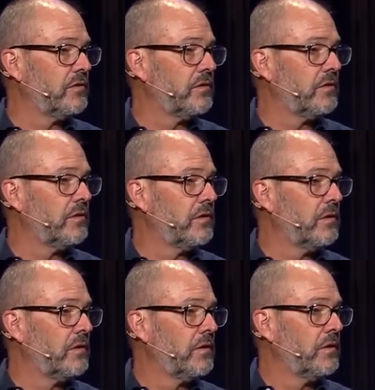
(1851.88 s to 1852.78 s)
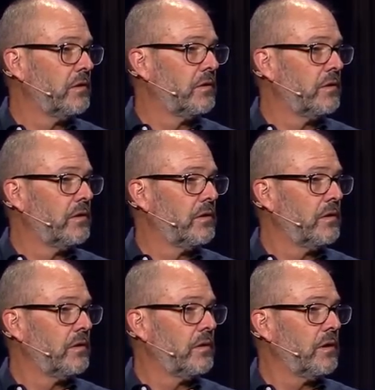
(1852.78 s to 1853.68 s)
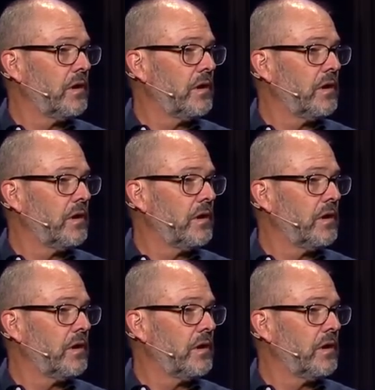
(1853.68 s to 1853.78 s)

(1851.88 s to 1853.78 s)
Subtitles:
(silence)